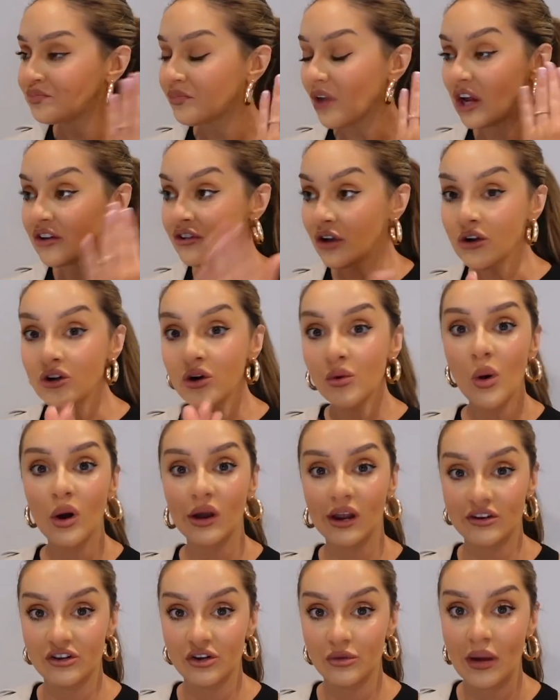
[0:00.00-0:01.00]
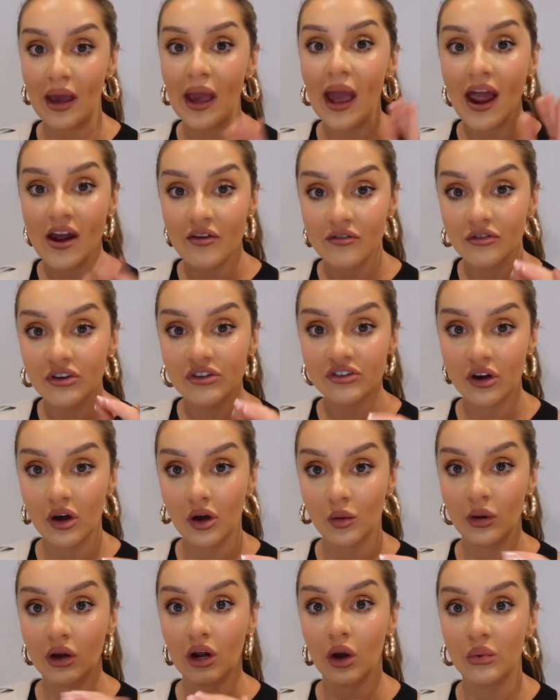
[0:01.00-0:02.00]
I don't know why I do it. Every
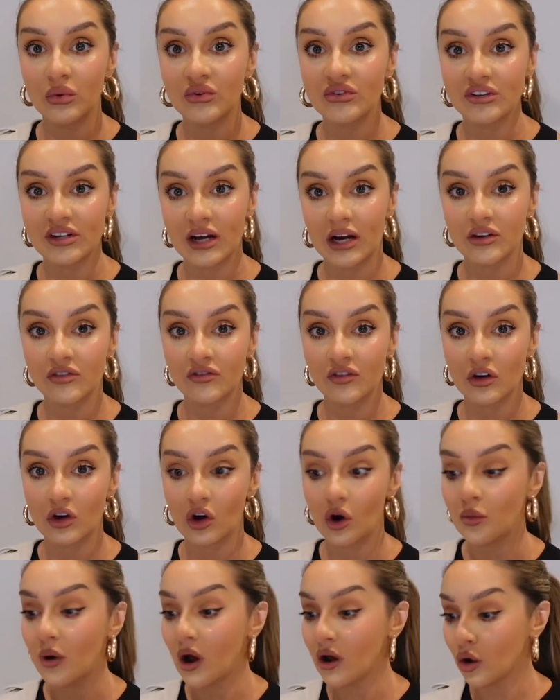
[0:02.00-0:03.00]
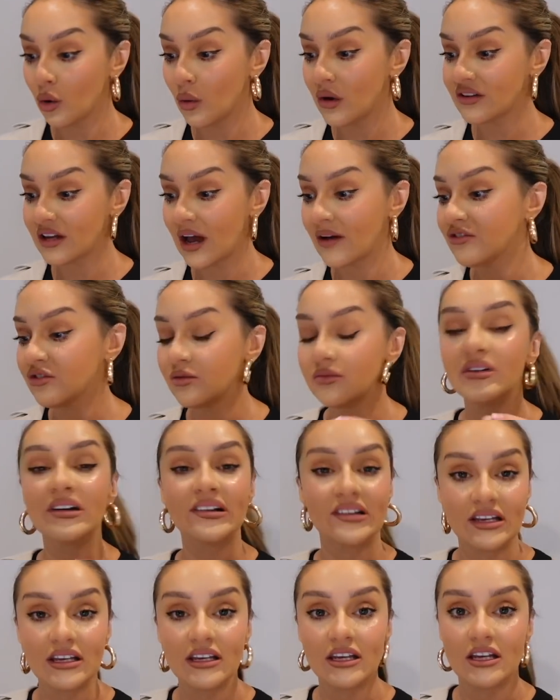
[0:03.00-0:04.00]
time I go and sit down to film, I always have something
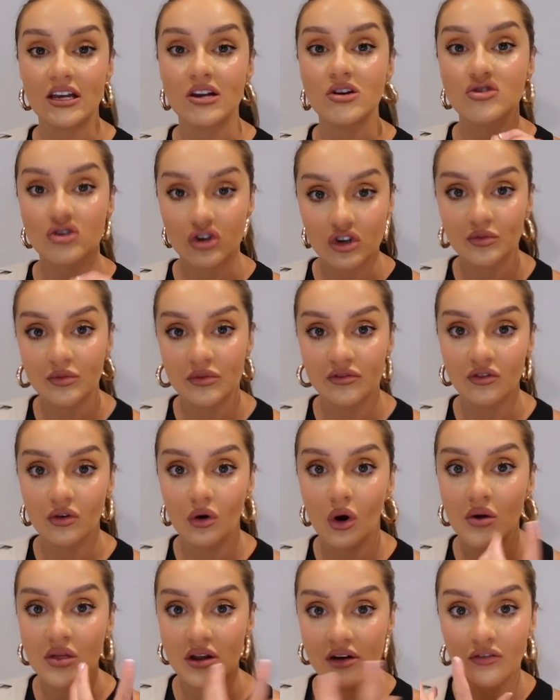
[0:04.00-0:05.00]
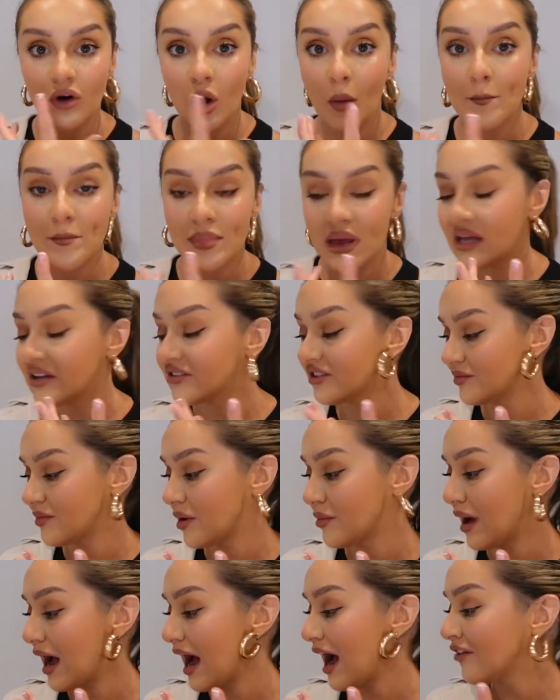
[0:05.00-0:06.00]
to eat just before, and then I've got bits in my
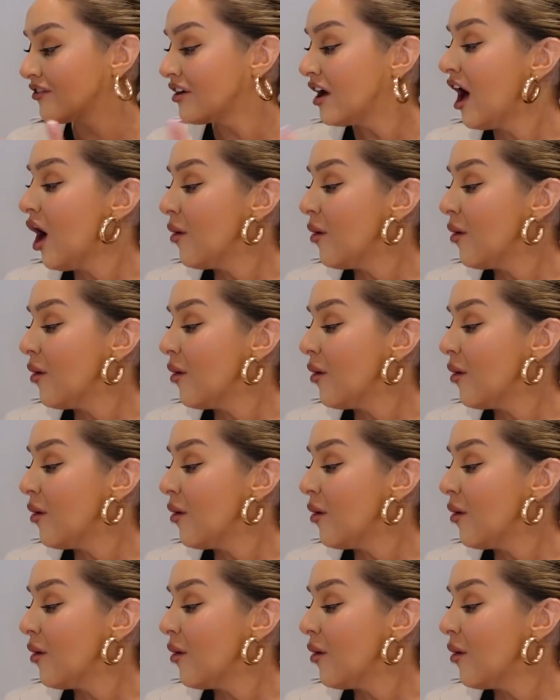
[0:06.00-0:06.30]
mouth.